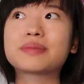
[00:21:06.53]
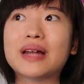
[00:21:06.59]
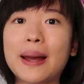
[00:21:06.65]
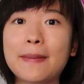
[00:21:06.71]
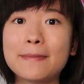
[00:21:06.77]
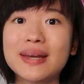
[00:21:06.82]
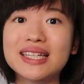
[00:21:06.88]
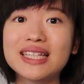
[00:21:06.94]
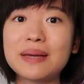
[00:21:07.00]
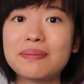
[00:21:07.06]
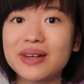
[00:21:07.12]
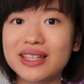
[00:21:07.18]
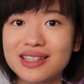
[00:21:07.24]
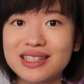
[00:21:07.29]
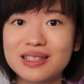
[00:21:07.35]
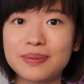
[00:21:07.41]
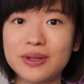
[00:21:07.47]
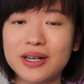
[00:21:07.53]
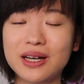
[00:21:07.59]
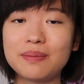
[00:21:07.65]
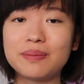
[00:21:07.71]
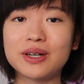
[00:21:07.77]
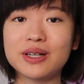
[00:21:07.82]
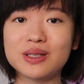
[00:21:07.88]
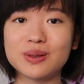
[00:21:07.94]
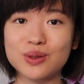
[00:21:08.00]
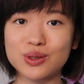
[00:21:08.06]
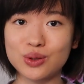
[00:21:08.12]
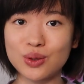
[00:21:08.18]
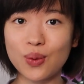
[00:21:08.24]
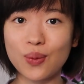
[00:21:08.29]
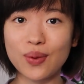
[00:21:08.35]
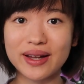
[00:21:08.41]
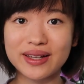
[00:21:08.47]
But I mainly picked this book up because it was
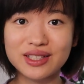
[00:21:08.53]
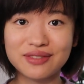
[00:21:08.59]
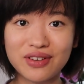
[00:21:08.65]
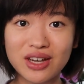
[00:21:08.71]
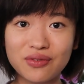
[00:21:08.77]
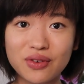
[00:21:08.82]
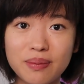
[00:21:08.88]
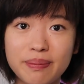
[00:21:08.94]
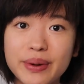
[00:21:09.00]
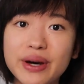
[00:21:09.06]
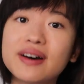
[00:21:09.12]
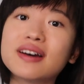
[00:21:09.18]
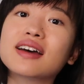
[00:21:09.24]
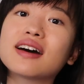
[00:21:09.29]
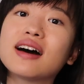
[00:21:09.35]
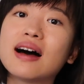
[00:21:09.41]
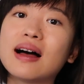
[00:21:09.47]
Noelle's favorite book,